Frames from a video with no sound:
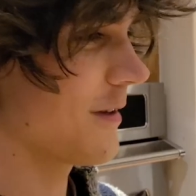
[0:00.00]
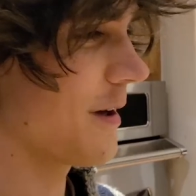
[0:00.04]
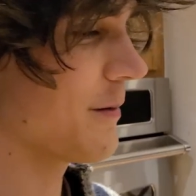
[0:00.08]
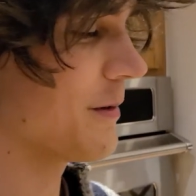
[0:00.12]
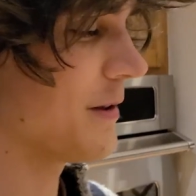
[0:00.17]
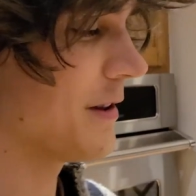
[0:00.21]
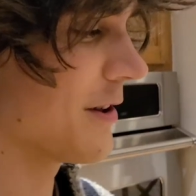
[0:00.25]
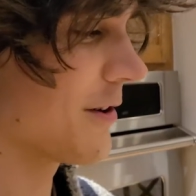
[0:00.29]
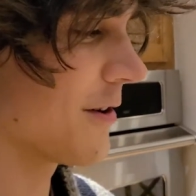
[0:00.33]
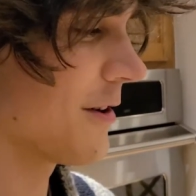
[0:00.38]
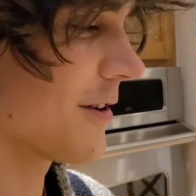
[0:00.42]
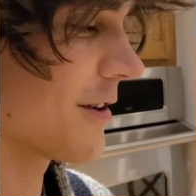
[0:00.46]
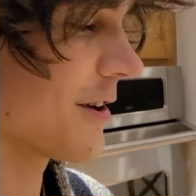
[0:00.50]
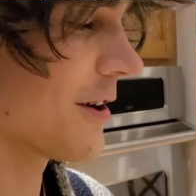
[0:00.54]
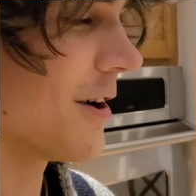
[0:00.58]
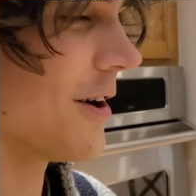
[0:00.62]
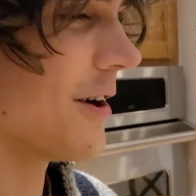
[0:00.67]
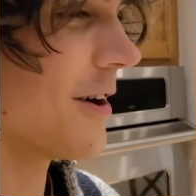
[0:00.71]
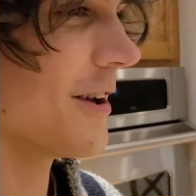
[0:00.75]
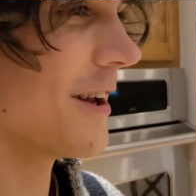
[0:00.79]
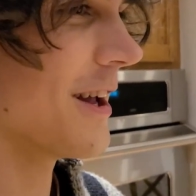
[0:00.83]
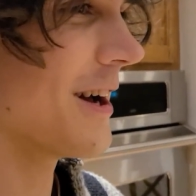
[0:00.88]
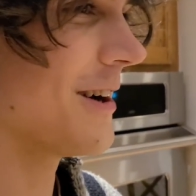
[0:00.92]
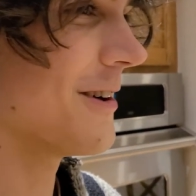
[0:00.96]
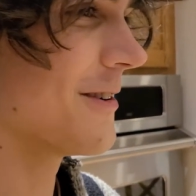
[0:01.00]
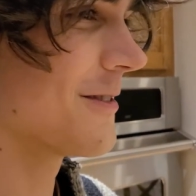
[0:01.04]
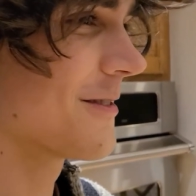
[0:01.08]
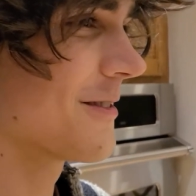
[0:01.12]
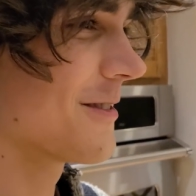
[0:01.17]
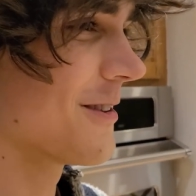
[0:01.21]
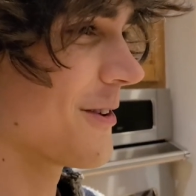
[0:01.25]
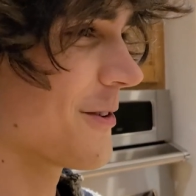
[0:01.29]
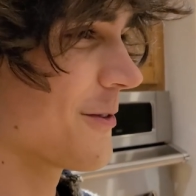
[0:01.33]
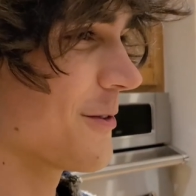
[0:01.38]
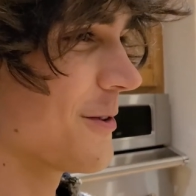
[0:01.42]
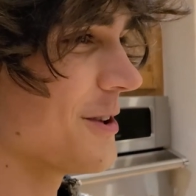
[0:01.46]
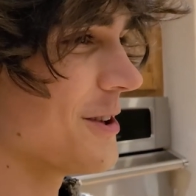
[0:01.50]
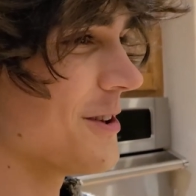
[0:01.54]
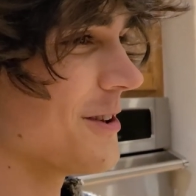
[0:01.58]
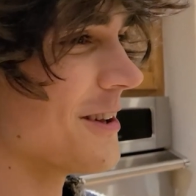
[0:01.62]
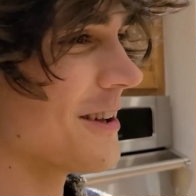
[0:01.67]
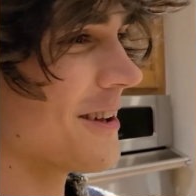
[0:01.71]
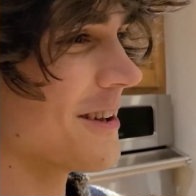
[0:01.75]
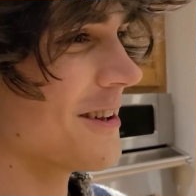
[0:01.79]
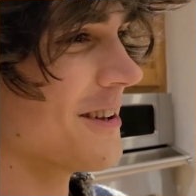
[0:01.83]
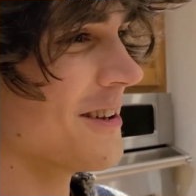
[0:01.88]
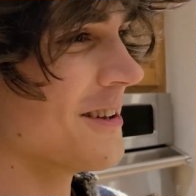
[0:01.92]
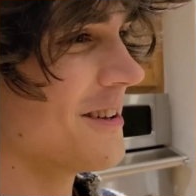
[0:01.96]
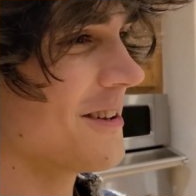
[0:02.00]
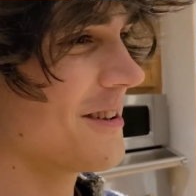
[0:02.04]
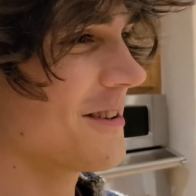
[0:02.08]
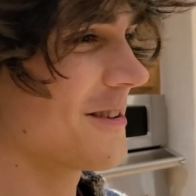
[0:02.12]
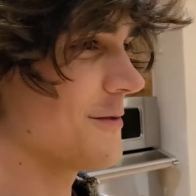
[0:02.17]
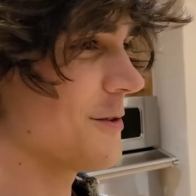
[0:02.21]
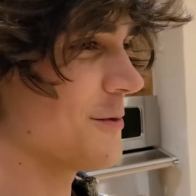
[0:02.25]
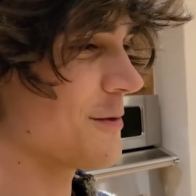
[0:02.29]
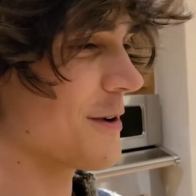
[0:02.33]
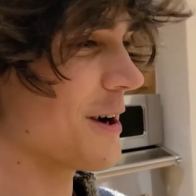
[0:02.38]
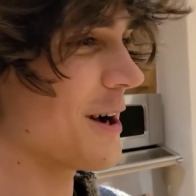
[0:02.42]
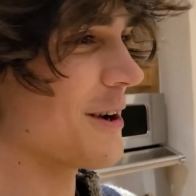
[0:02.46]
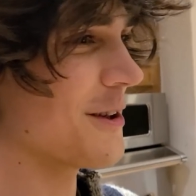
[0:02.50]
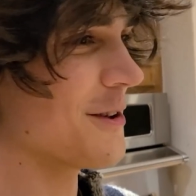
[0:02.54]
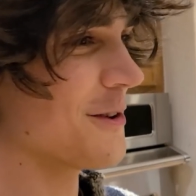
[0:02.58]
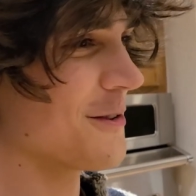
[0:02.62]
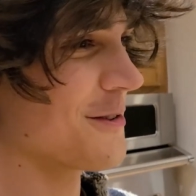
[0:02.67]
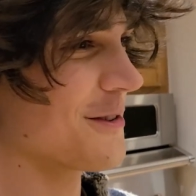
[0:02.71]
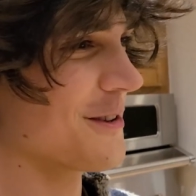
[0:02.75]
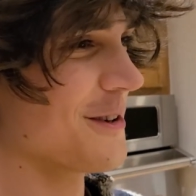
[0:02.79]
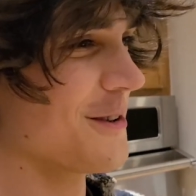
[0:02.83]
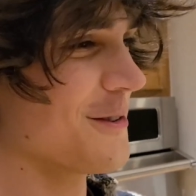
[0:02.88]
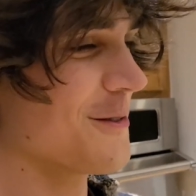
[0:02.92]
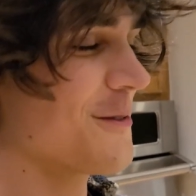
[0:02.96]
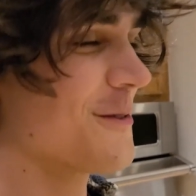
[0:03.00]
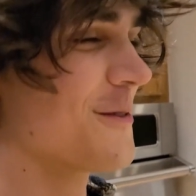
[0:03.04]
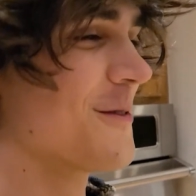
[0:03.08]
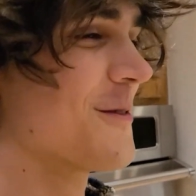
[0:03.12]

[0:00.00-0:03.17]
I mean they're all gone now. Look what you did. You proud of yourself?